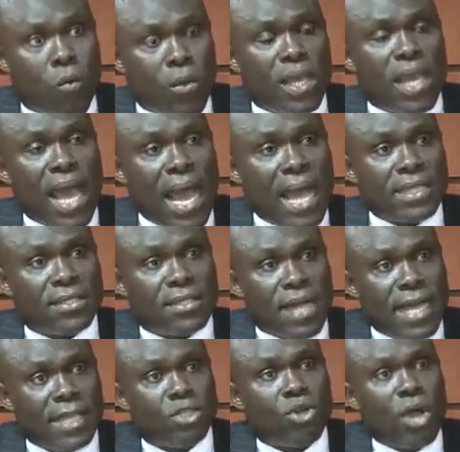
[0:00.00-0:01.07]
We are
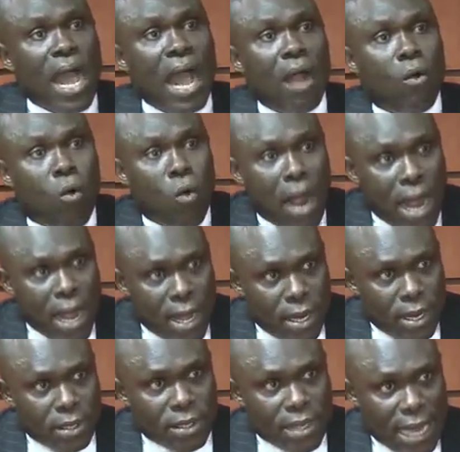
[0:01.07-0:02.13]
trying to acquire
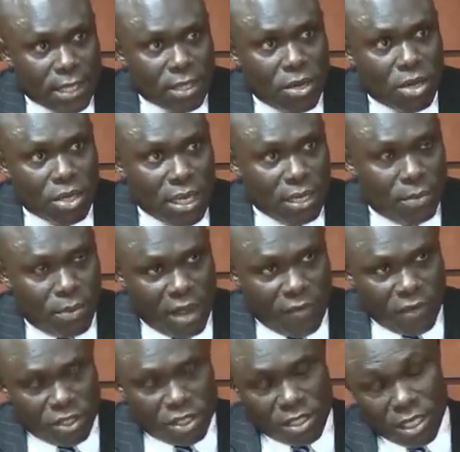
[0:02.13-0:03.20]
that under the
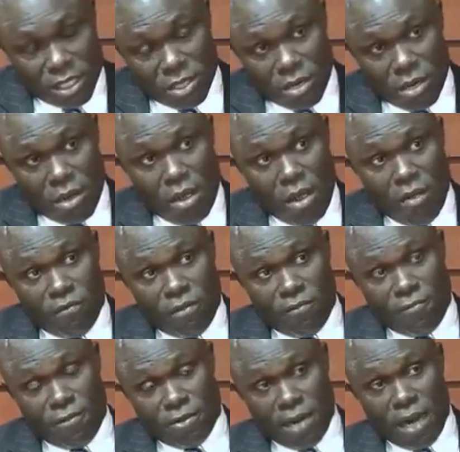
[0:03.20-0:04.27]
privatization of the
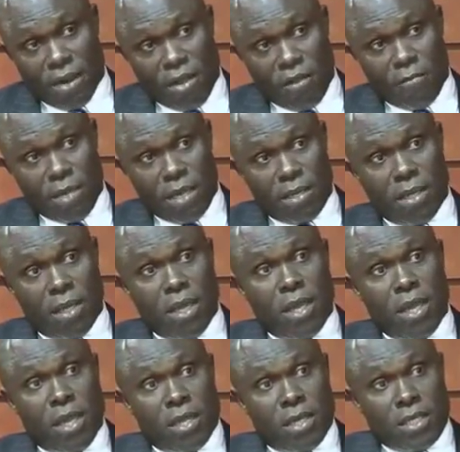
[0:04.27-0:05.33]
federal government.
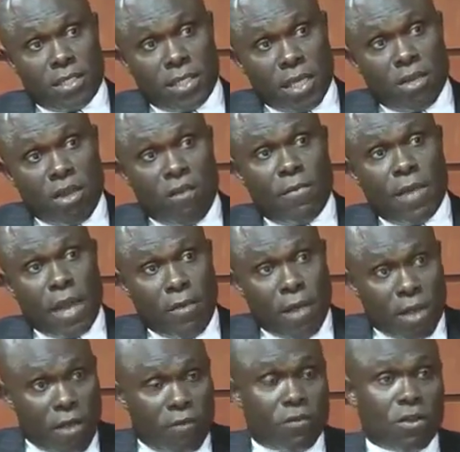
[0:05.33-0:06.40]
The state government,
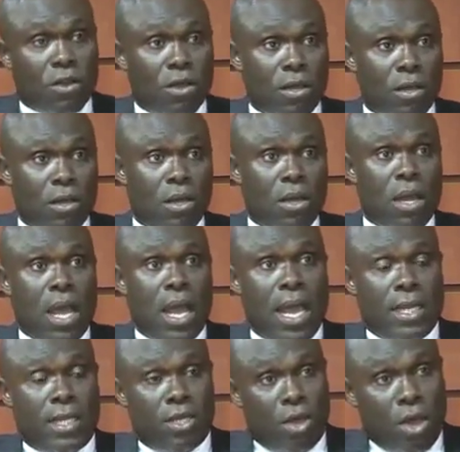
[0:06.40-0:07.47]
our governor,
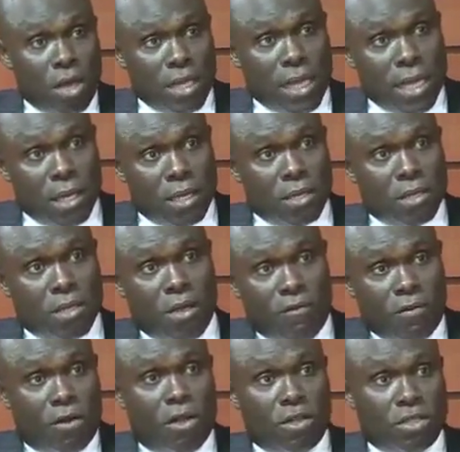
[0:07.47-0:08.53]
and the other
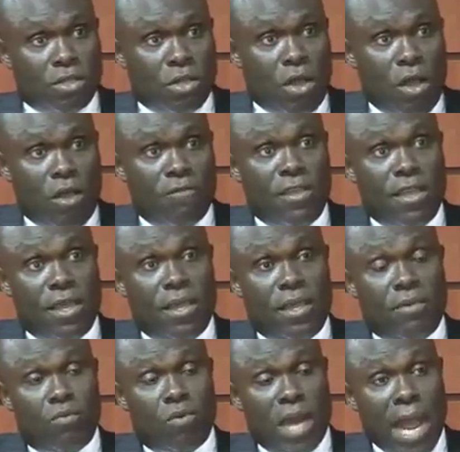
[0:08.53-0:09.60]
governors of the
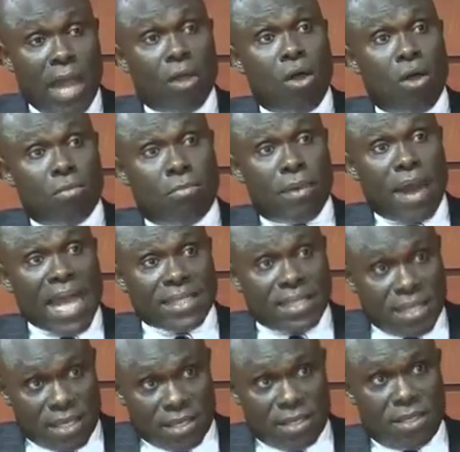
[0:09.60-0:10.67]
what I call BRAC
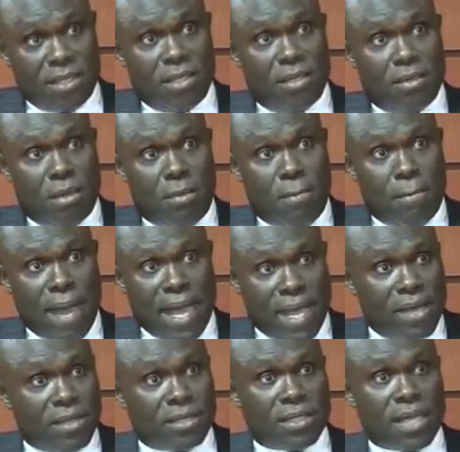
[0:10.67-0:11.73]
states,
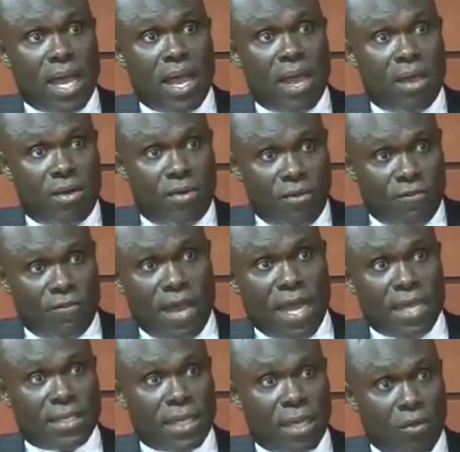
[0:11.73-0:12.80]
Bayelsa,
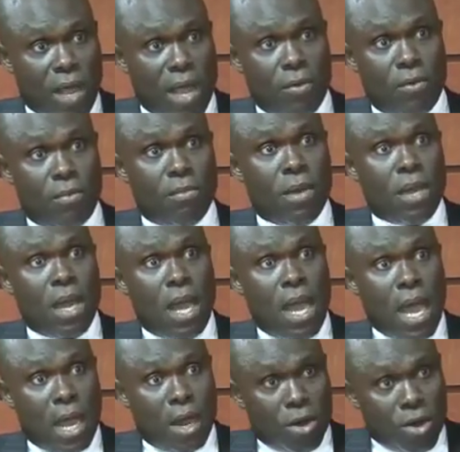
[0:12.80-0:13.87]
Rivers, Akwa Ibom,
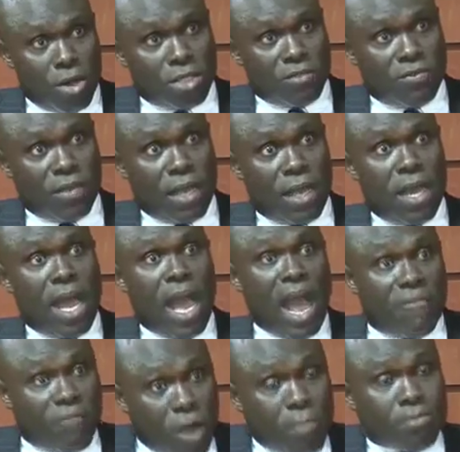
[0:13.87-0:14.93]
and Cross River,
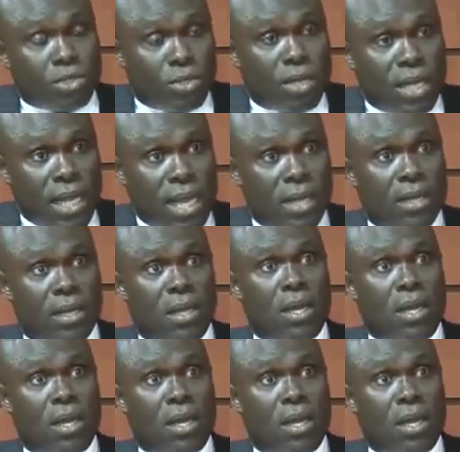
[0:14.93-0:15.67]
have come together